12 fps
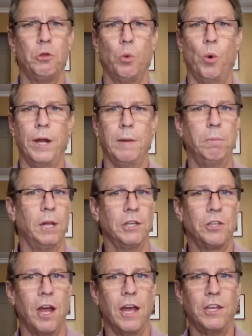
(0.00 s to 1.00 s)
20
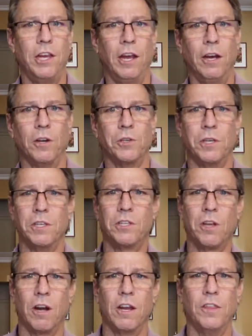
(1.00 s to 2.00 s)
plus odd years. It
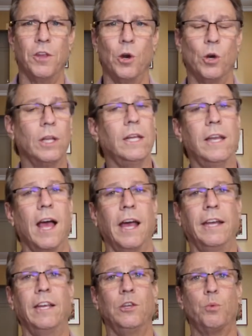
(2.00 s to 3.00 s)
started in the early
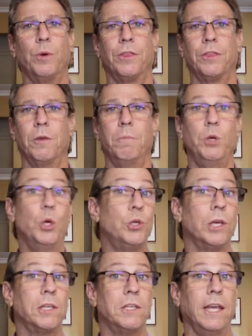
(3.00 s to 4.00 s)
90s with the
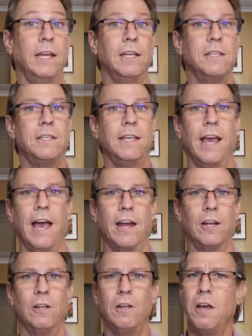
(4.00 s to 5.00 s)
music scene in
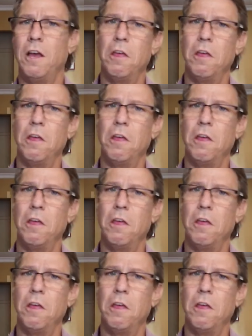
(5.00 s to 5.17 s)
Seattle,